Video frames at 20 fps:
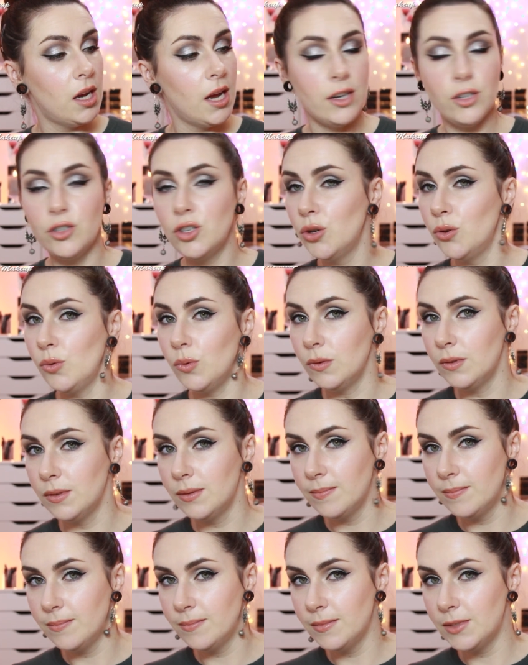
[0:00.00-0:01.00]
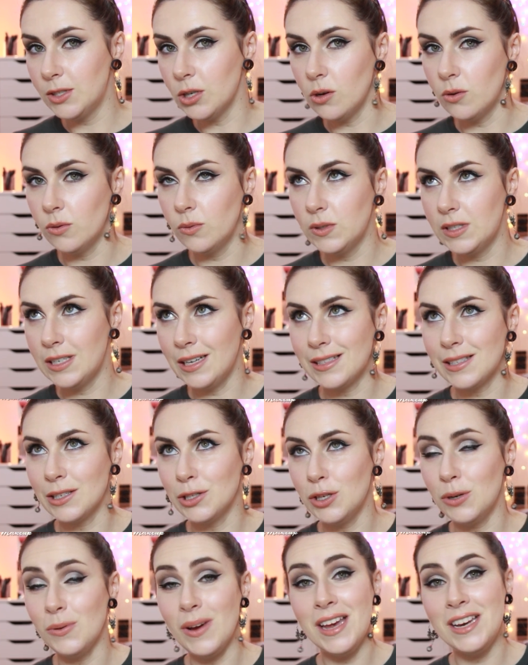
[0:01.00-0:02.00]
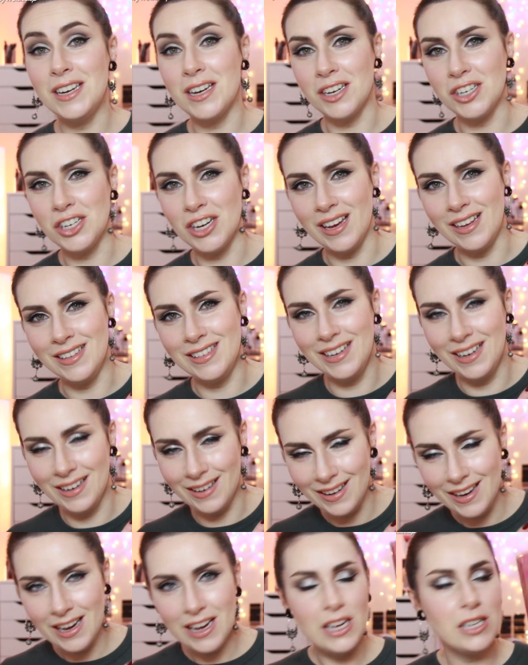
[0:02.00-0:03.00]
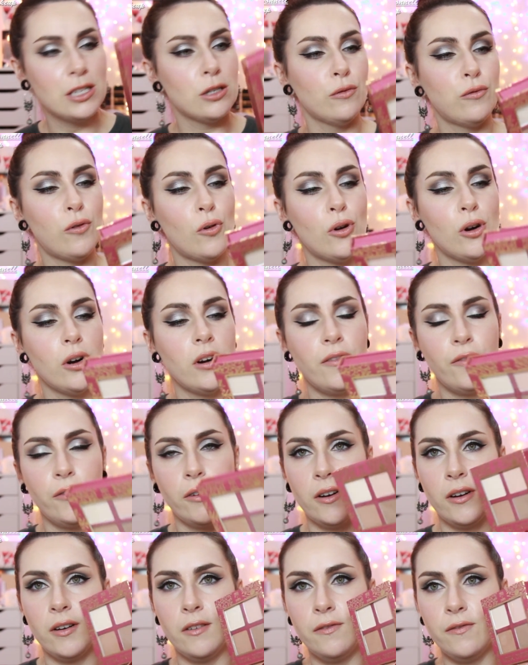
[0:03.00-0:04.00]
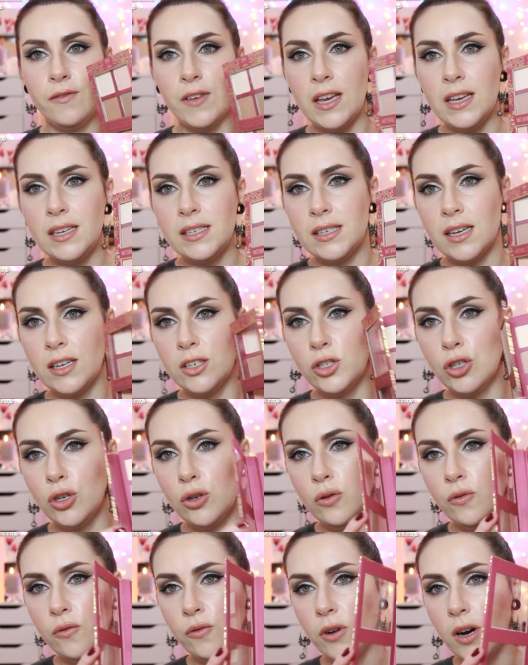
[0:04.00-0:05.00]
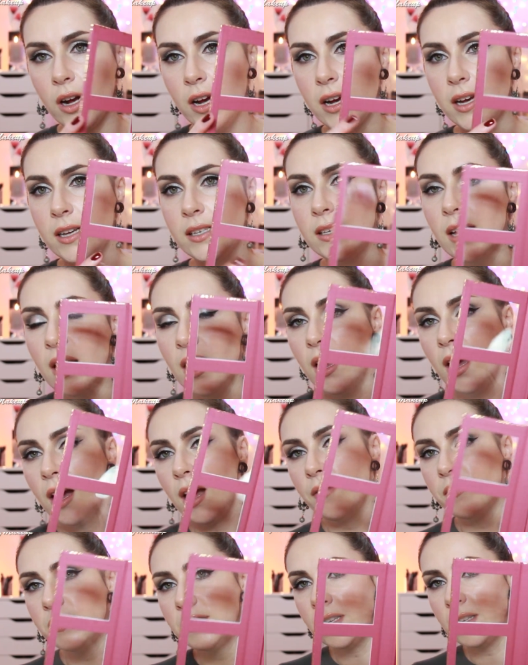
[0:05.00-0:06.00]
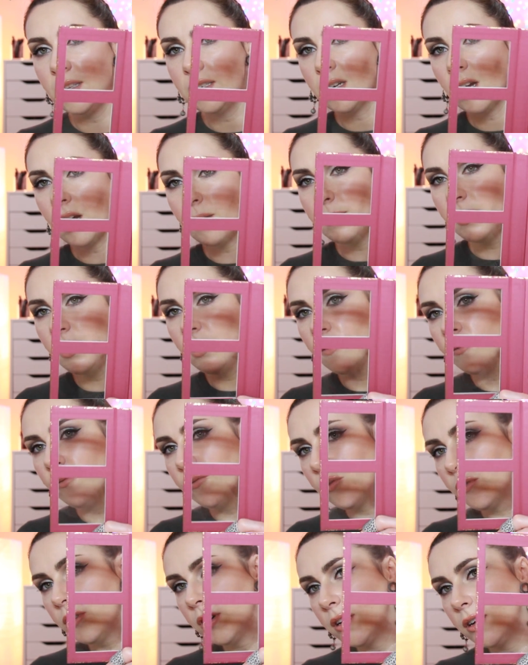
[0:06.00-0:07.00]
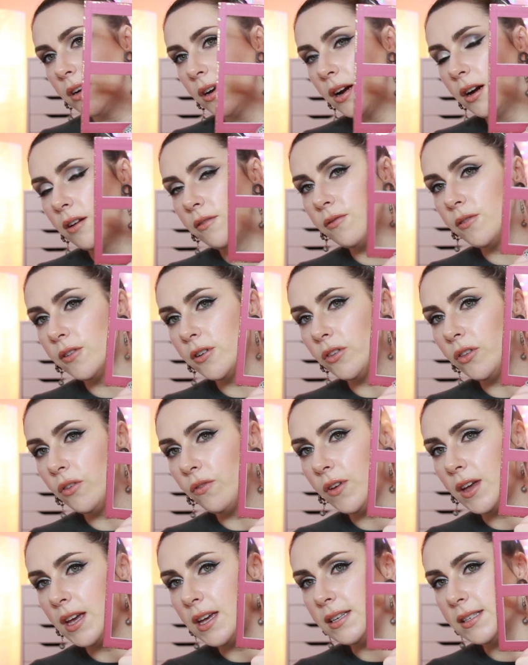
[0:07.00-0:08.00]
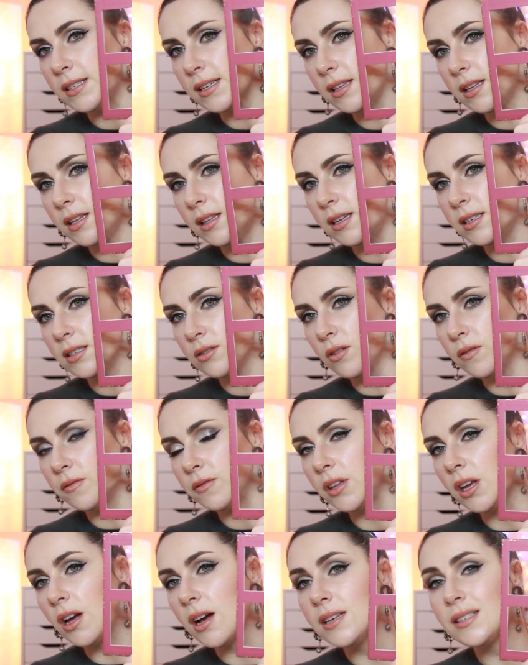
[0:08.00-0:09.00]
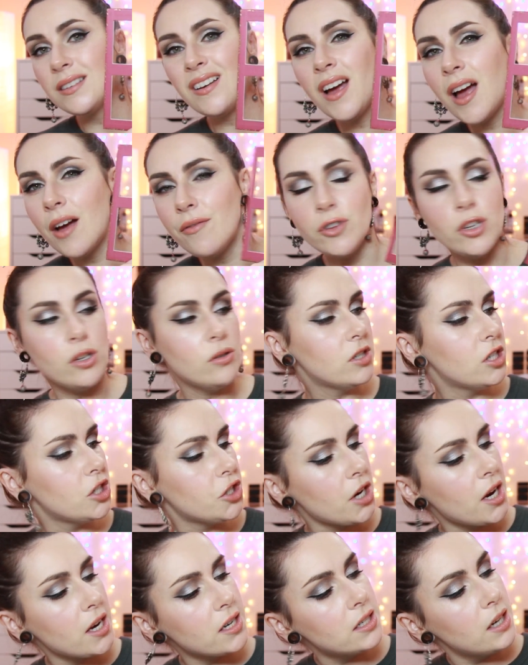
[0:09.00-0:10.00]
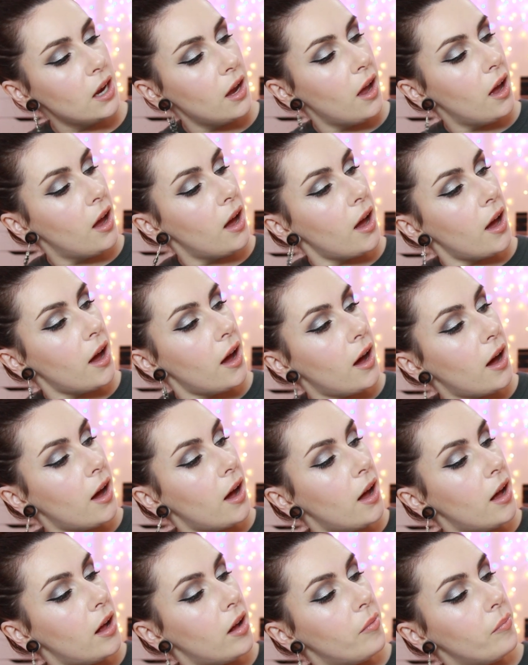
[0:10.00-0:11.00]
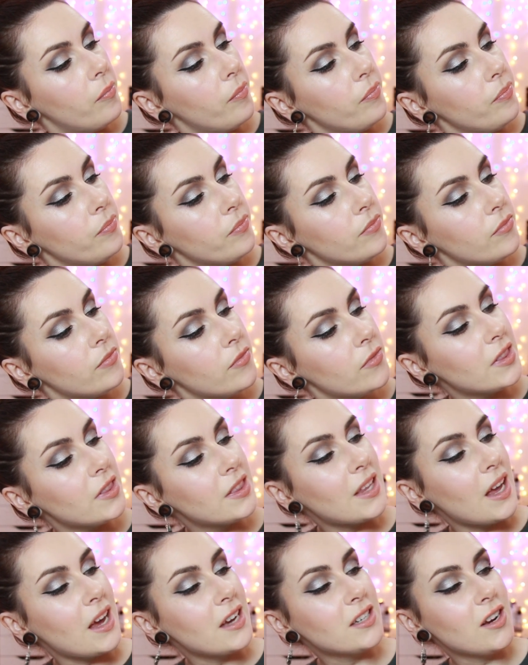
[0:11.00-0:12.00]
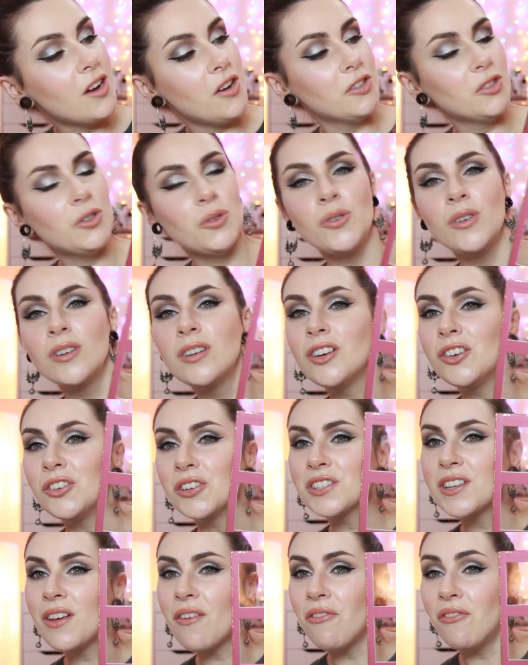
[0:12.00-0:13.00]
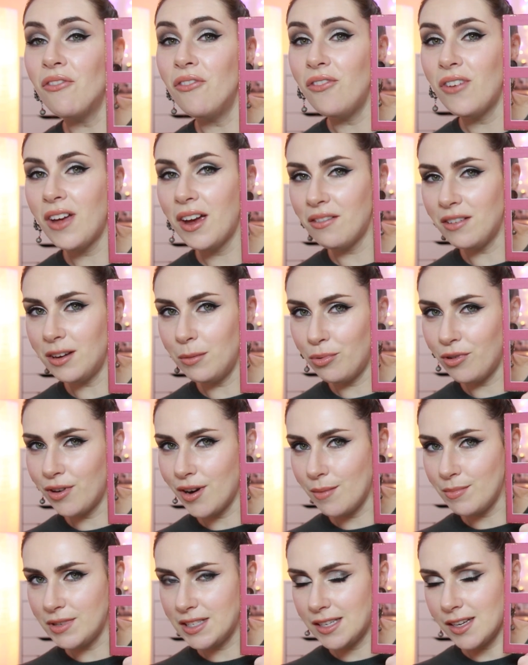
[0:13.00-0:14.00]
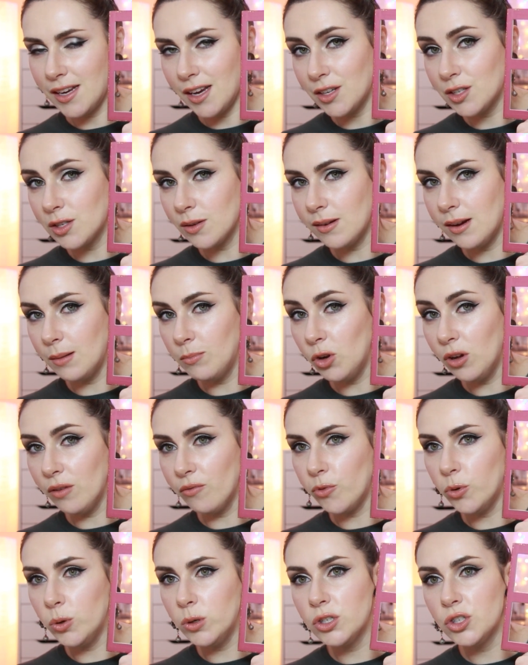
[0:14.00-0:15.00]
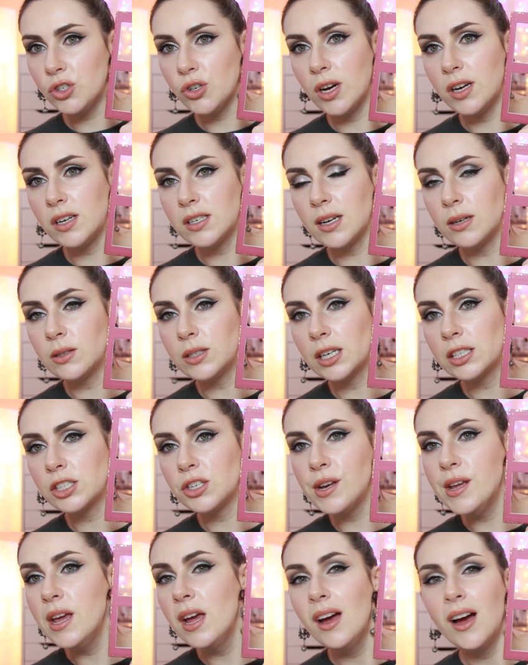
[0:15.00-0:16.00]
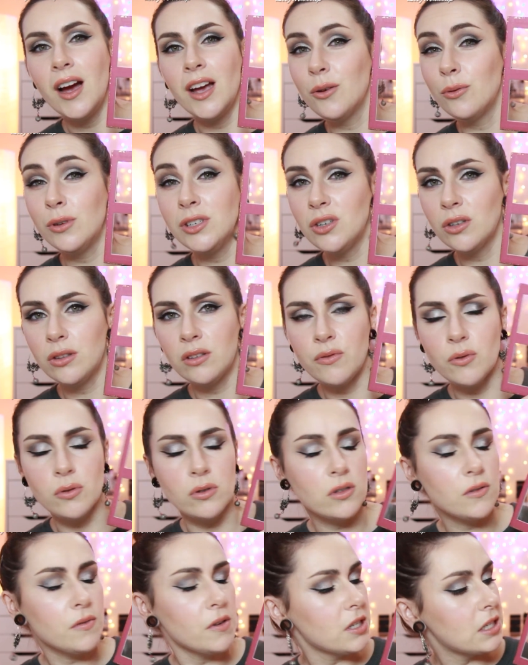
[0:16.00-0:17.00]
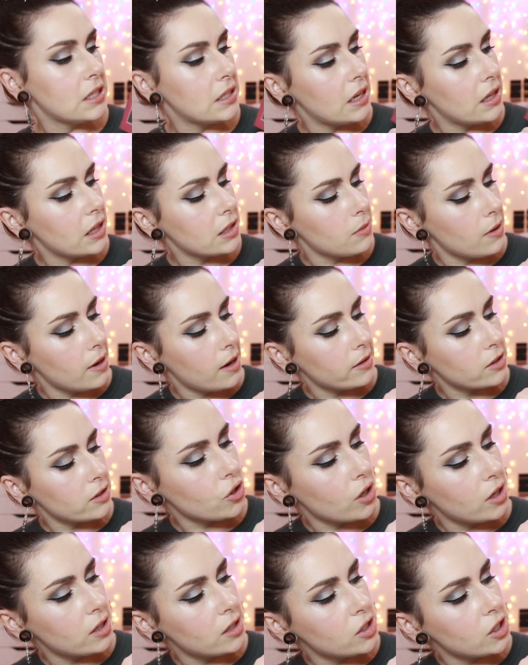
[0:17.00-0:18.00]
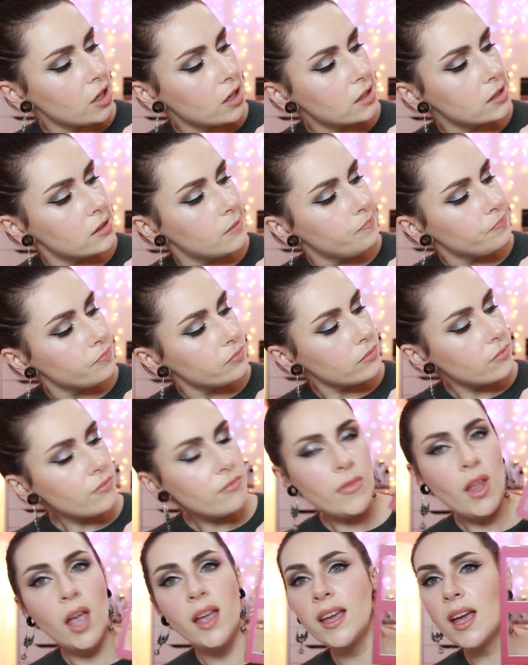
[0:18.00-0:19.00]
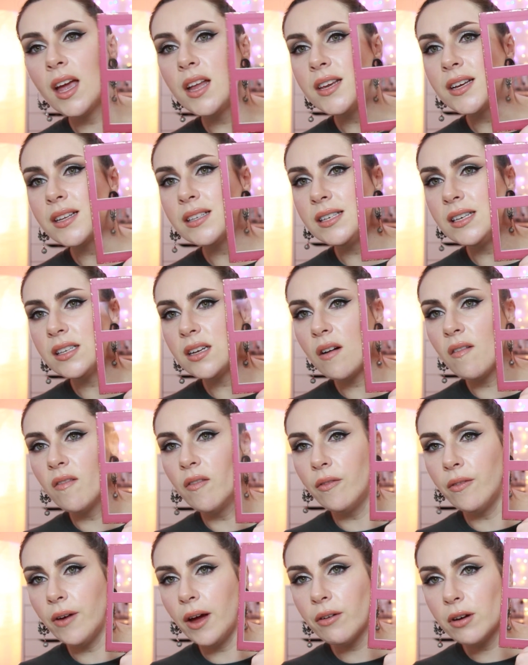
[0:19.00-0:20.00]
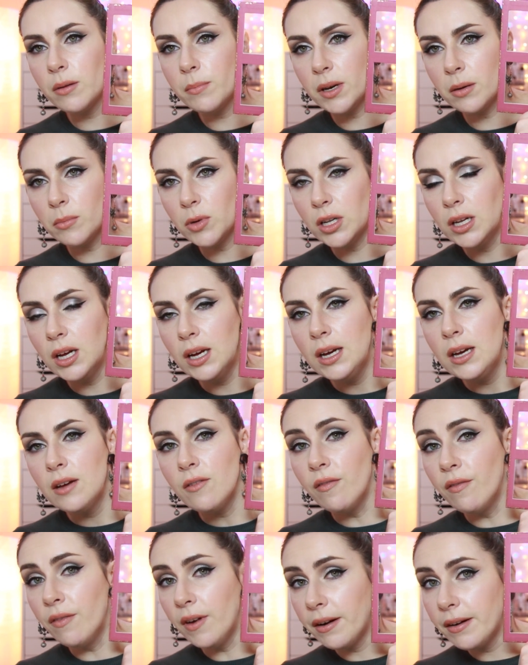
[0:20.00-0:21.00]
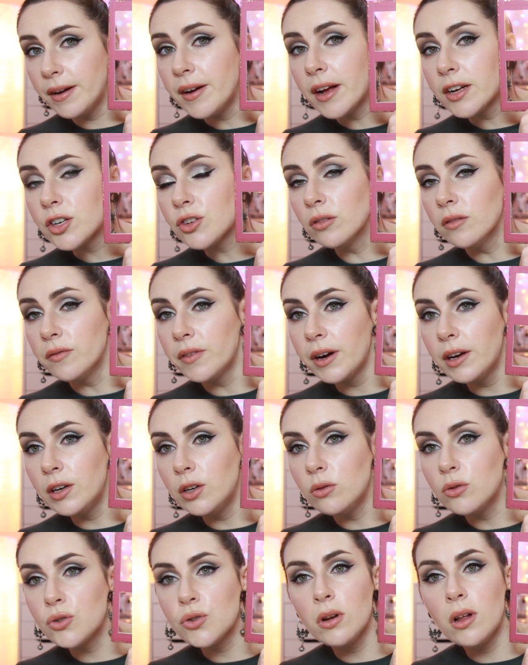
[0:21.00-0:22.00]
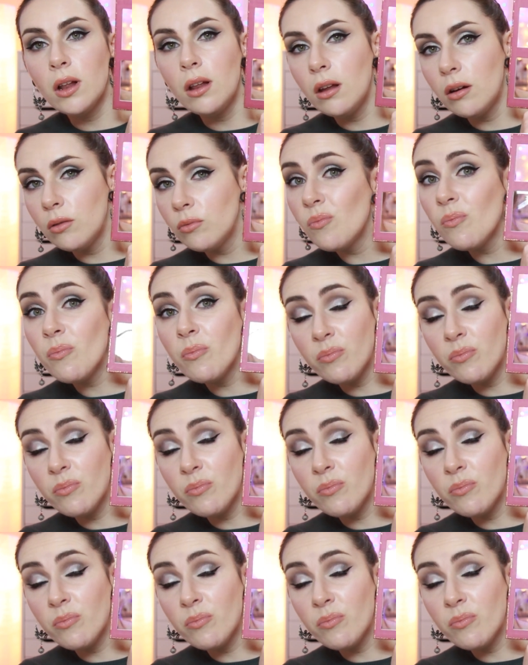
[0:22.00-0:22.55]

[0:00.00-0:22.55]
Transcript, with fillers: And two. So six and two, eight eye shades. So four for face and two for eyes. Obviously the top here four are for the face, and then these are all for the eyes. I haven't used it yet. Um, that contour looks very promising. So I'm looking forward to trying it out actually. I only took the photos for today, that's why I tried it yet. Again, you can see they're very minimal, very natural, very neutral.